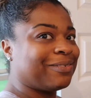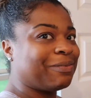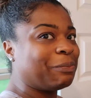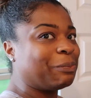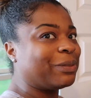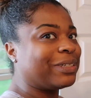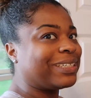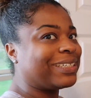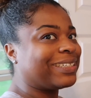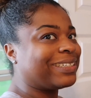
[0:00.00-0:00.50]

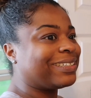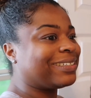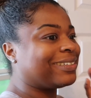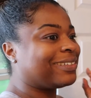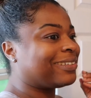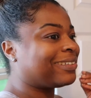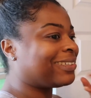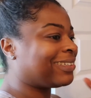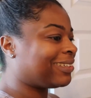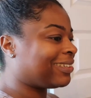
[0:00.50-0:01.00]
But
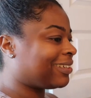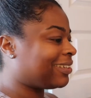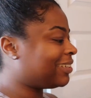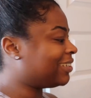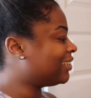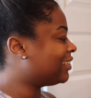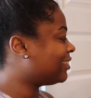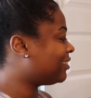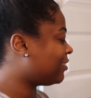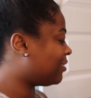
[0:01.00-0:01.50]

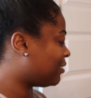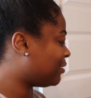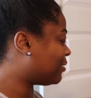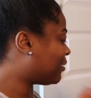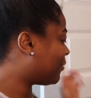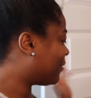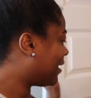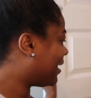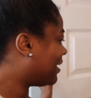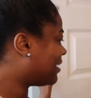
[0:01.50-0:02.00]
you
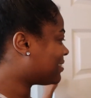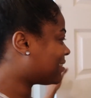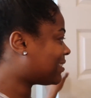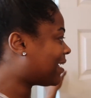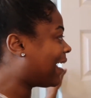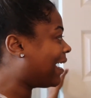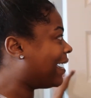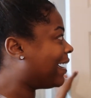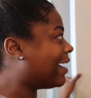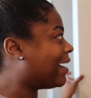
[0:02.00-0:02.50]
know, it has to
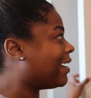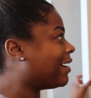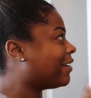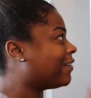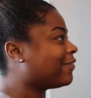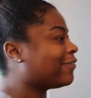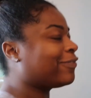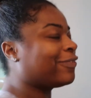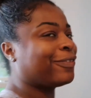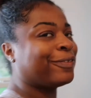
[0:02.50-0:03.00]

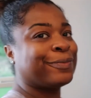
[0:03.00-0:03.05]
have